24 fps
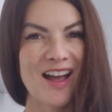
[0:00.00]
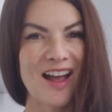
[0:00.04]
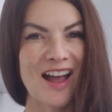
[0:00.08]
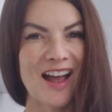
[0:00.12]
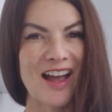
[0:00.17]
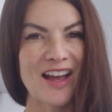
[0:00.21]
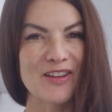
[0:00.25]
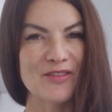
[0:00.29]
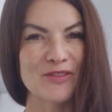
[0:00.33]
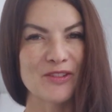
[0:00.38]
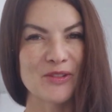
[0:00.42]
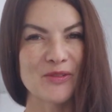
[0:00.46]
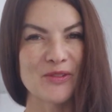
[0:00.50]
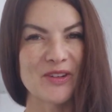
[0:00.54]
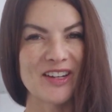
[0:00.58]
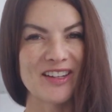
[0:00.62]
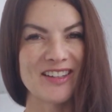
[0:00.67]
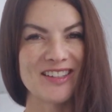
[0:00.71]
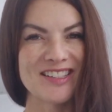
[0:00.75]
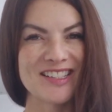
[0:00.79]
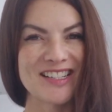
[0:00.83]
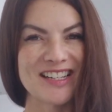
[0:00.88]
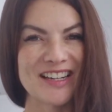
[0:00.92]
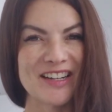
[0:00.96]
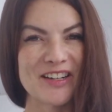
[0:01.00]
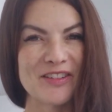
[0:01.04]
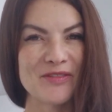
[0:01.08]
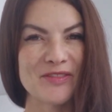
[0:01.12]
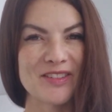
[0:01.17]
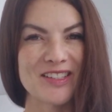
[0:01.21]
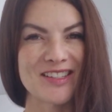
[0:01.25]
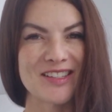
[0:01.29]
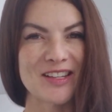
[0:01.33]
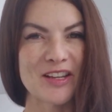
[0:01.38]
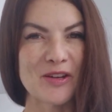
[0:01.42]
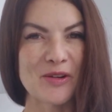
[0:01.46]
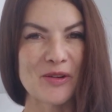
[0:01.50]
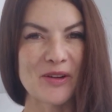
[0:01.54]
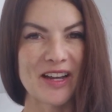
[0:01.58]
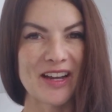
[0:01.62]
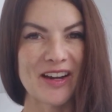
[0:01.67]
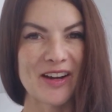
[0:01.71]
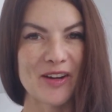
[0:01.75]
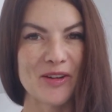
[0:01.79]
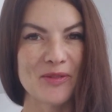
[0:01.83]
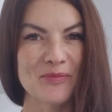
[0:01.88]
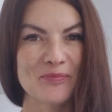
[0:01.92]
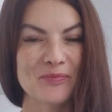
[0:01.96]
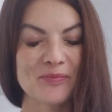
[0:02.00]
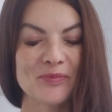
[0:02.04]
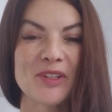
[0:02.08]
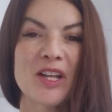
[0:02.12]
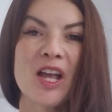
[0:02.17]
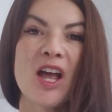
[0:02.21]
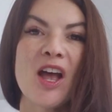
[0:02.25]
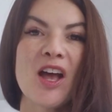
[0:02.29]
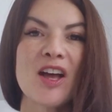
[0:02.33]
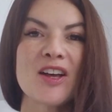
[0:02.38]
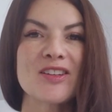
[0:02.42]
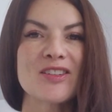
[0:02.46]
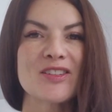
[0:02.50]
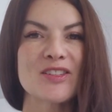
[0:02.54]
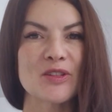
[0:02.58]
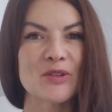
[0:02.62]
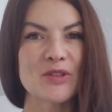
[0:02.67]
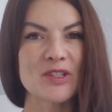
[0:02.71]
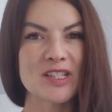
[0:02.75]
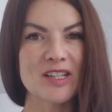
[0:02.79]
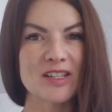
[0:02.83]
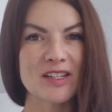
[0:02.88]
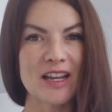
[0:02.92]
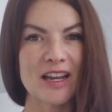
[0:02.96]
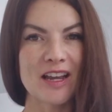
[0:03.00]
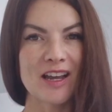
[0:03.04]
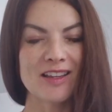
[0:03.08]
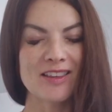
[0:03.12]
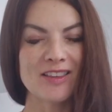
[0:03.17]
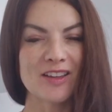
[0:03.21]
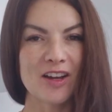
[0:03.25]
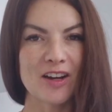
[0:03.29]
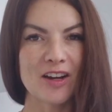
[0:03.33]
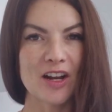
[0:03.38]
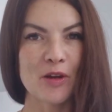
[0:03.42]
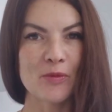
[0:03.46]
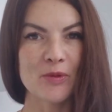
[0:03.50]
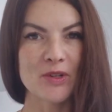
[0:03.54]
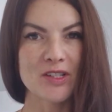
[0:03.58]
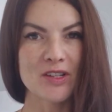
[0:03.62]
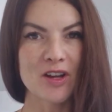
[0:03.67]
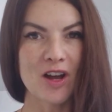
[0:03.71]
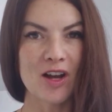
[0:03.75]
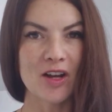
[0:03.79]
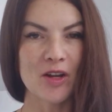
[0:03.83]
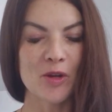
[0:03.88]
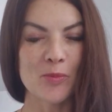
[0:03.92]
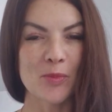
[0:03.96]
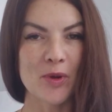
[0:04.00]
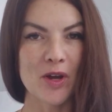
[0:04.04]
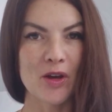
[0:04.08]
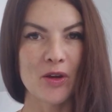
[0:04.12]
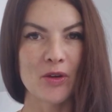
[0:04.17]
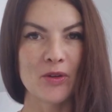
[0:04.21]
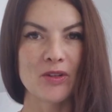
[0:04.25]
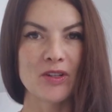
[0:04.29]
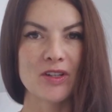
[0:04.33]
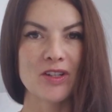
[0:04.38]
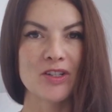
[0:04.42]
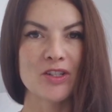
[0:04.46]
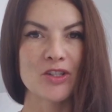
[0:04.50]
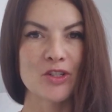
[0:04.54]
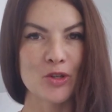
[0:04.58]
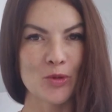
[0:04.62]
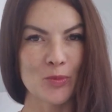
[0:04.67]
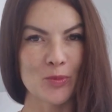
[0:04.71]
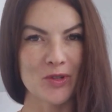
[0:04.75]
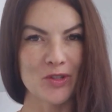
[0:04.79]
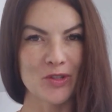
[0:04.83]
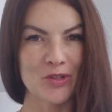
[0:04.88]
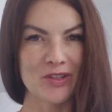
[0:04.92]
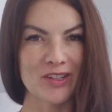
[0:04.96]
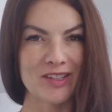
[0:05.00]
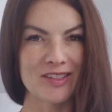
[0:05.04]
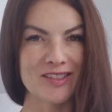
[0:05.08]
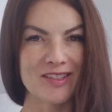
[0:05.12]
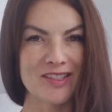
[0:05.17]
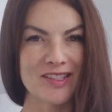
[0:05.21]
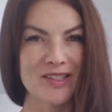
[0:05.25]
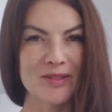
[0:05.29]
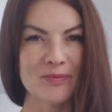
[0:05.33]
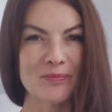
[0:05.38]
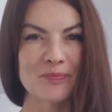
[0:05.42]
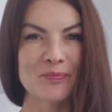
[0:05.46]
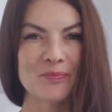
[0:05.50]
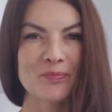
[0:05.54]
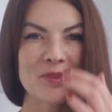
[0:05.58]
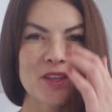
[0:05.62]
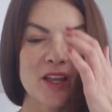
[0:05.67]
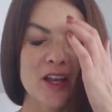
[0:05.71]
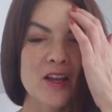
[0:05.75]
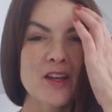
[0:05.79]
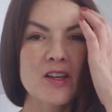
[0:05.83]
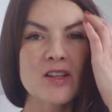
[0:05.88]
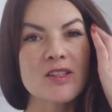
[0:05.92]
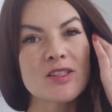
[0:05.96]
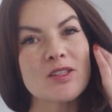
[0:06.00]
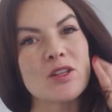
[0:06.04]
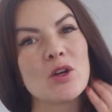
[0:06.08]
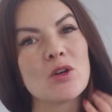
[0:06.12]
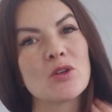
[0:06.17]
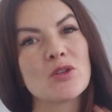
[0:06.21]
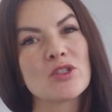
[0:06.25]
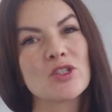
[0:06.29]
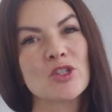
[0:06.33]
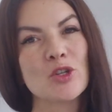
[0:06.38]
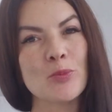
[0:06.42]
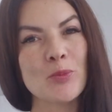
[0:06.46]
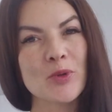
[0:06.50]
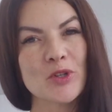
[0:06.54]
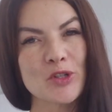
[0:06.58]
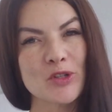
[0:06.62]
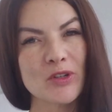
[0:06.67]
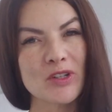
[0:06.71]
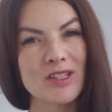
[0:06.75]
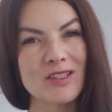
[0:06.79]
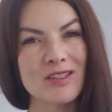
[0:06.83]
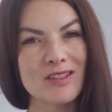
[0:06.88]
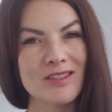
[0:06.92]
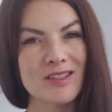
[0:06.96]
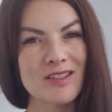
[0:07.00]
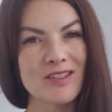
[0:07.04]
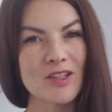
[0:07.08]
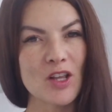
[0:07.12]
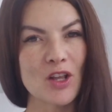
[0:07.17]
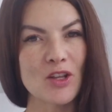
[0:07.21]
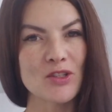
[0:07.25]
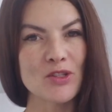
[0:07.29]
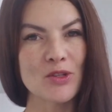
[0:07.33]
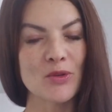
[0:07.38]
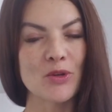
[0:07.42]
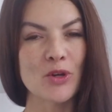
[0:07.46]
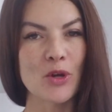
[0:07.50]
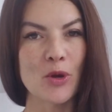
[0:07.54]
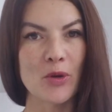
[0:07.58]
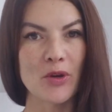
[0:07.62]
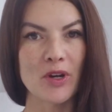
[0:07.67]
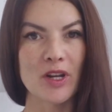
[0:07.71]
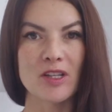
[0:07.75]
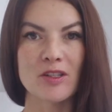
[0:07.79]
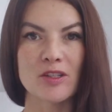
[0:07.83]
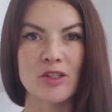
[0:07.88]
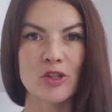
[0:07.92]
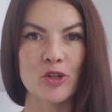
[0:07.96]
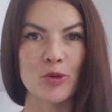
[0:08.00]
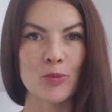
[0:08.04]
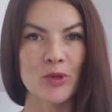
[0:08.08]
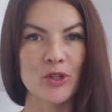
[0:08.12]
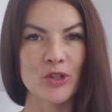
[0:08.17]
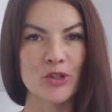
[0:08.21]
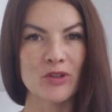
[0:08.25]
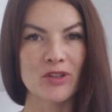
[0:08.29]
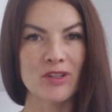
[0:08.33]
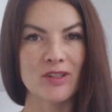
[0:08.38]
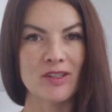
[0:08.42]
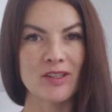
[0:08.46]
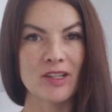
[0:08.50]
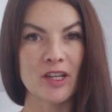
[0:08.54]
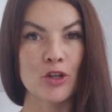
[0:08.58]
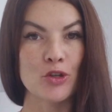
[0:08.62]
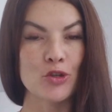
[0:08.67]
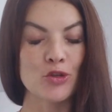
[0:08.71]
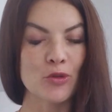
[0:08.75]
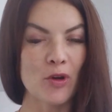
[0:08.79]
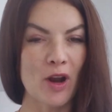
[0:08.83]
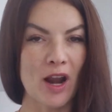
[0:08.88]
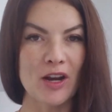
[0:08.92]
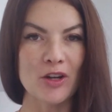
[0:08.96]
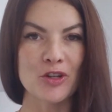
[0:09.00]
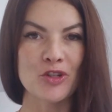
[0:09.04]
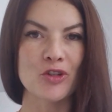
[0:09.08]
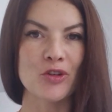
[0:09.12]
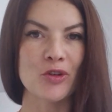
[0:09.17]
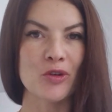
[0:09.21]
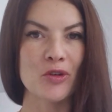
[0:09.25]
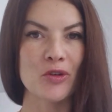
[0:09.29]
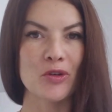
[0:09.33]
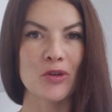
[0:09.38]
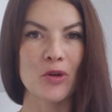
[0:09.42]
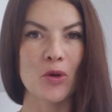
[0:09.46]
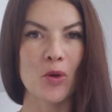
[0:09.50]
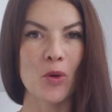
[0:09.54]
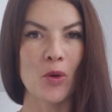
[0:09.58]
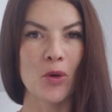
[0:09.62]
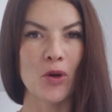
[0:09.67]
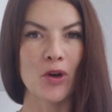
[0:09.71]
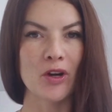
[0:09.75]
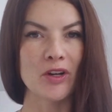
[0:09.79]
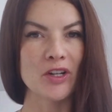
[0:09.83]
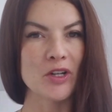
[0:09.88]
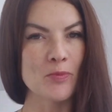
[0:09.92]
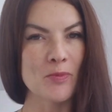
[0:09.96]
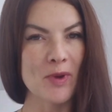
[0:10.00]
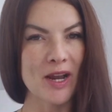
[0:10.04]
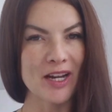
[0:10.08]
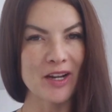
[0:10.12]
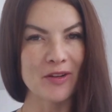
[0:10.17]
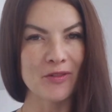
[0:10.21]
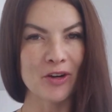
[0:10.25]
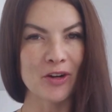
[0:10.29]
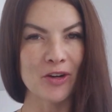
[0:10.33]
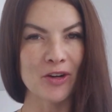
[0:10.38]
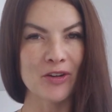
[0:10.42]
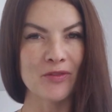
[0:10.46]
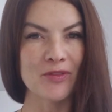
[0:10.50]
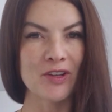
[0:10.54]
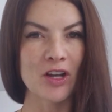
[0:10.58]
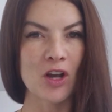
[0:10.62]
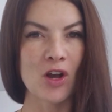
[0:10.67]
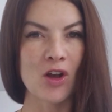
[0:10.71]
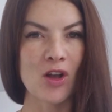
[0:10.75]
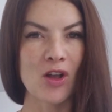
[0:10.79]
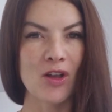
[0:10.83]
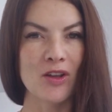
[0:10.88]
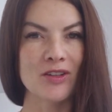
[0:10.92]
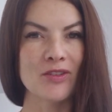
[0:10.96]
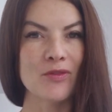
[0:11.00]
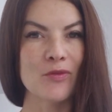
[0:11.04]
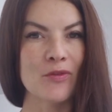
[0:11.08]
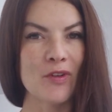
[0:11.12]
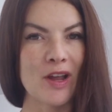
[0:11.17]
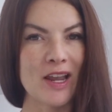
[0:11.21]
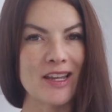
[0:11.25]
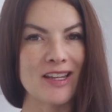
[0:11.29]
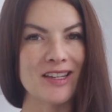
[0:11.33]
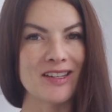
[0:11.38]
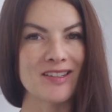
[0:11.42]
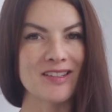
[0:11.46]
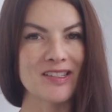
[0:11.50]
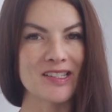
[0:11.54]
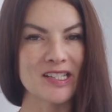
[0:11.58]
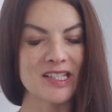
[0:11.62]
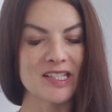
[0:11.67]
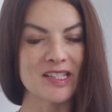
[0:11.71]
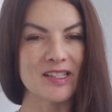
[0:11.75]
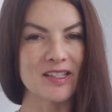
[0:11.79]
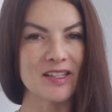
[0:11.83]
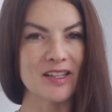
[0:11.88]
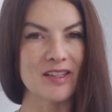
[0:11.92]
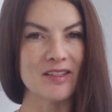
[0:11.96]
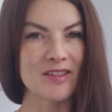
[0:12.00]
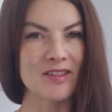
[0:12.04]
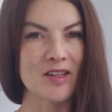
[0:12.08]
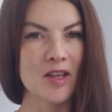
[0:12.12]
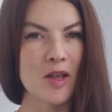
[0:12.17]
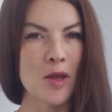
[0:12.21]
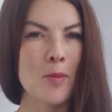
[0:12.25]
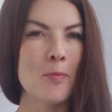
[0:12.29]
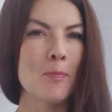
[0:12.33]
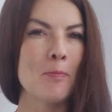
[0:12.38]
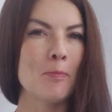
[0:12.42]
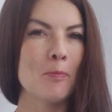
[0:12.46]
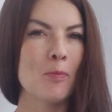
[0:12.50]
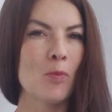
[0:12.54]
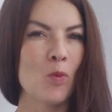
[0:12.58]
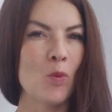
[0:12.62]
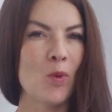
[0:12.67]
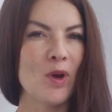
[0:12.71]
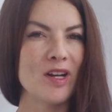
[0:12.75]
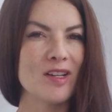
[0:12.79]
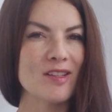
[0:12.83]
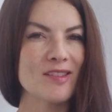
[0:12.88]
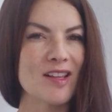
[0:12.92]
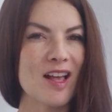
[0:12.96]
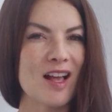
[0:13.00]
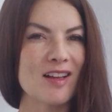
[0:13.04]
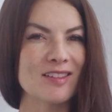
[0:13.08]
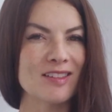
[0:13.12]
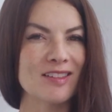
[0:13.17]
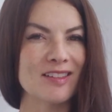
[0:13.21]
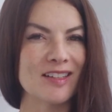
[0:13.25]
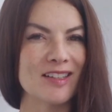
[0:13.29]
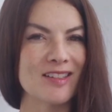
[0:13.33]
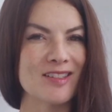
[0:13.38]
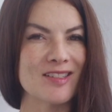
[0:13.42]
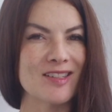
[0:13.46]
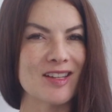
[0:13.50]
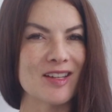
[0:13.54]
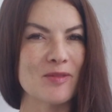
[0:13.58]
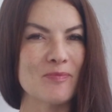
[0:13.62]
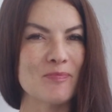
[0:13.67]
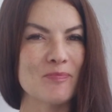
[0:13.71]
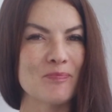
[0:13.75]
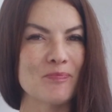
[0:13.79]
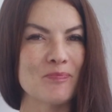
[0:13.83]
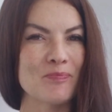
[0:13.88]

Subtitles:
Hi everyone, TinaPhysio here. So today I thought I would talk about Dupuytrens. So Dupuytrens is also known as Dupuytren's contracture, or you might have heard of it called Viking's disease. What exactly is it?